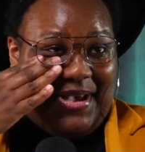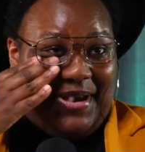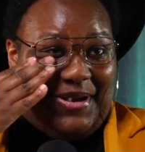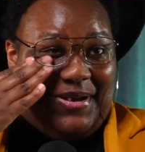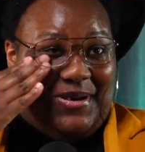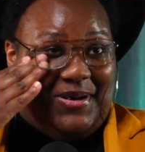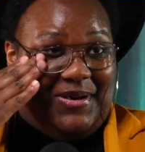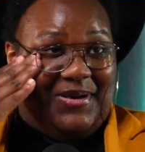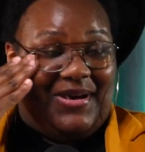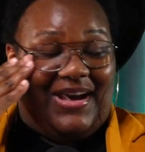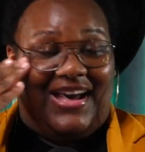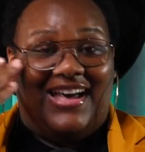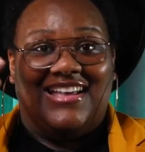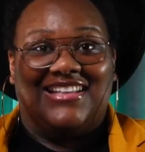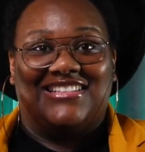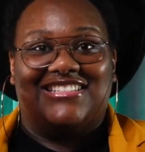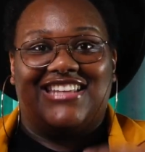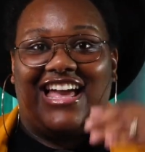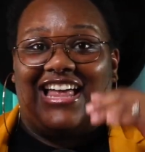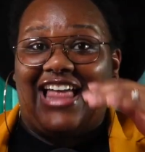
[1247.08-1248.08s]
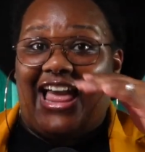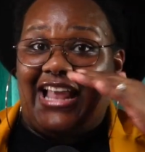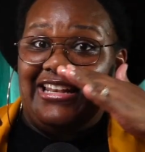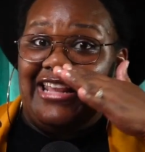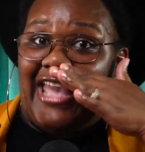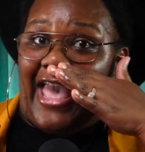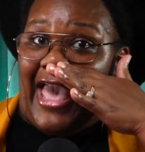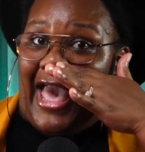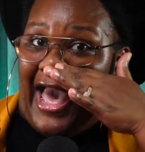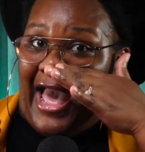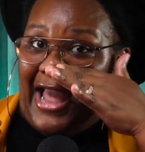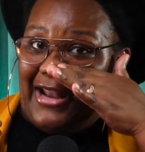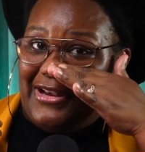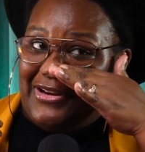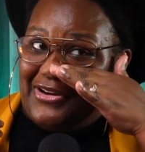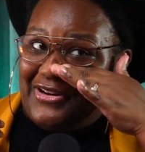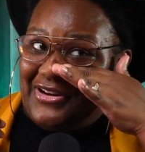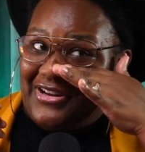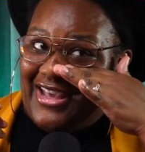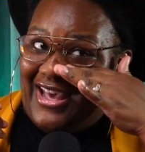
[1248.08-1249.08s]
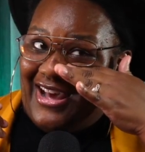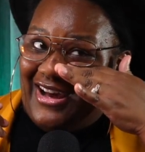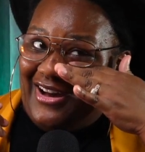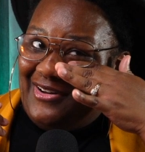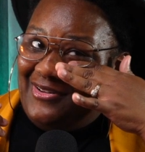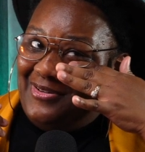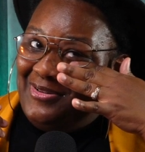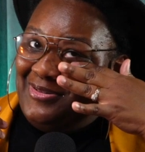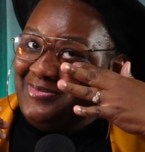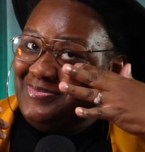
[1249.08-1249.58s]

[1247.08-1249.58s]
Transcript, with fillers: Whew, child, I done got hot in her, y'all.